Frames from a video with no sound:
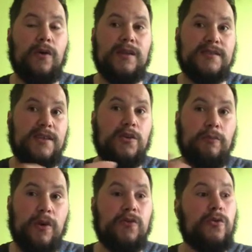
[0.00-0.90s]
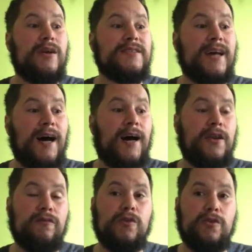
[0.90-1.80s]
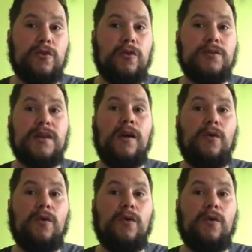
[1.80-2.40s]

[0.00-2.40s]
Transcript: is that you can burn through a ton of glucose,